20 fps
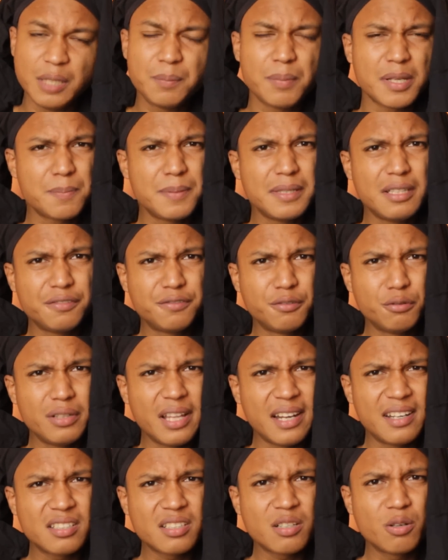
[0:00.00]
It must be the
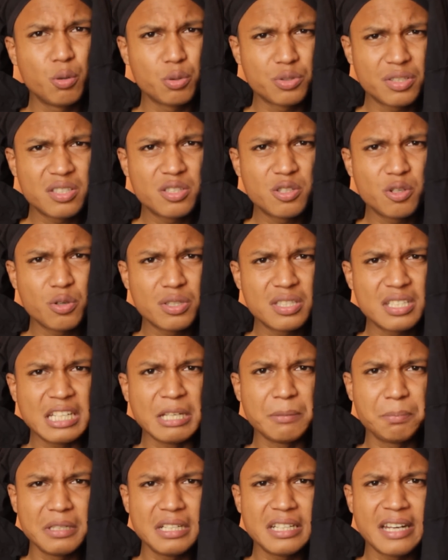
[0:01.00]
food that is closest to your
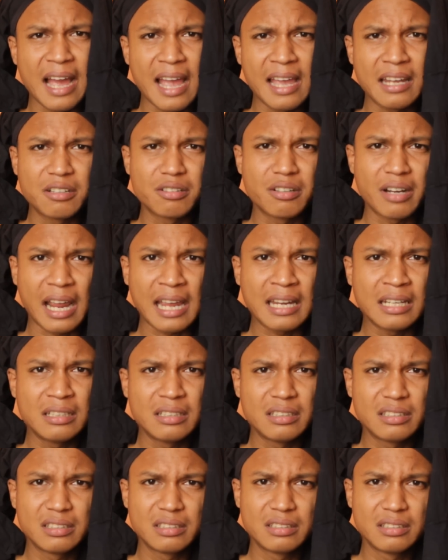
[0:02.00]
staple diet, right?
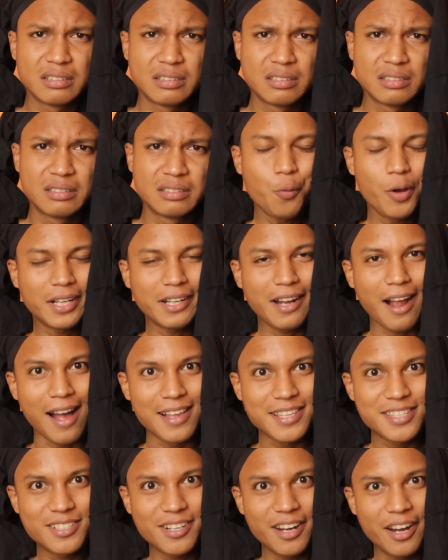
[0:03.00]
So what
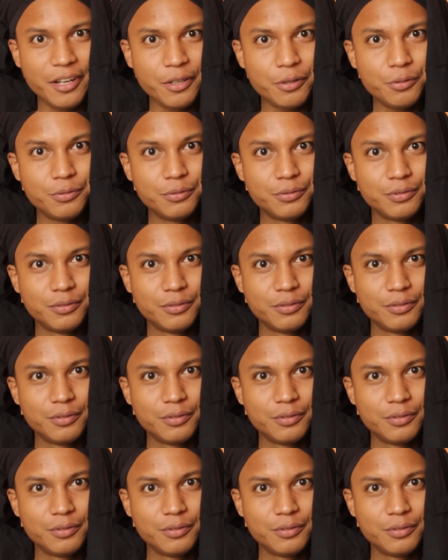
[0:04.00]
caste are you?